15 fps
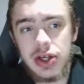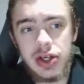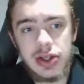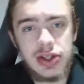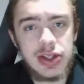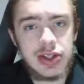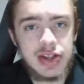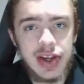
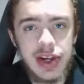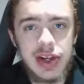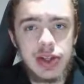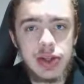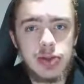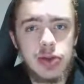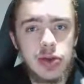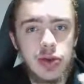these
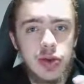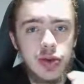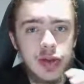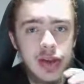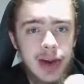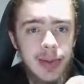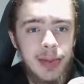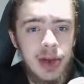airdrops through
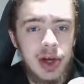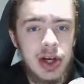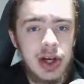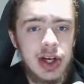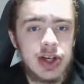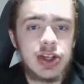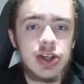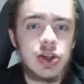them.
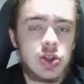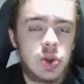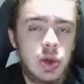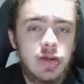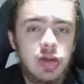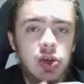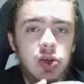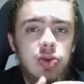So
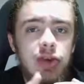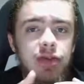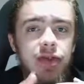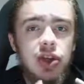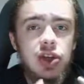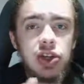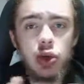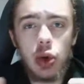if you
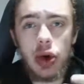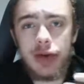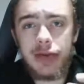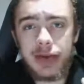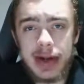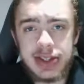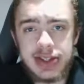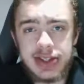refer your
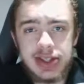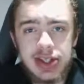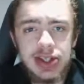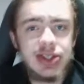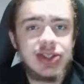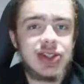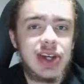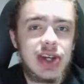friends to
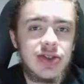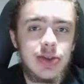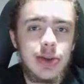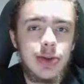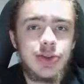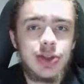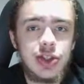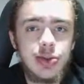these
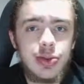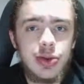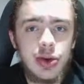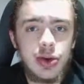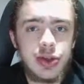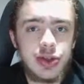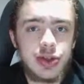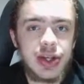airdrops, you will
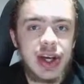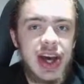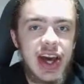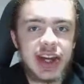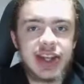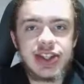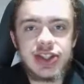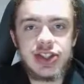also get
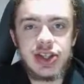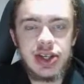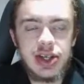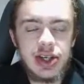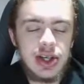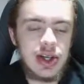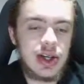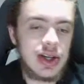extra
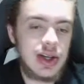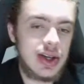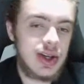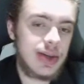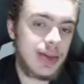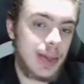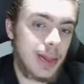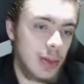
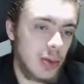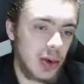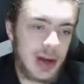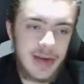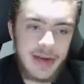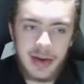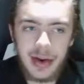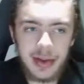
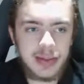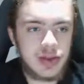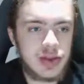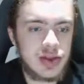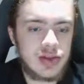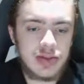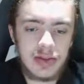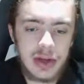whatever
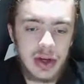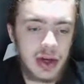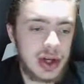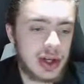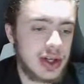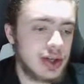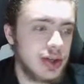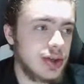
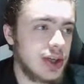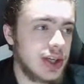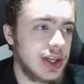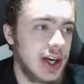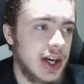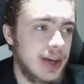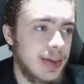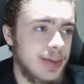coin you are
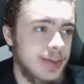getting.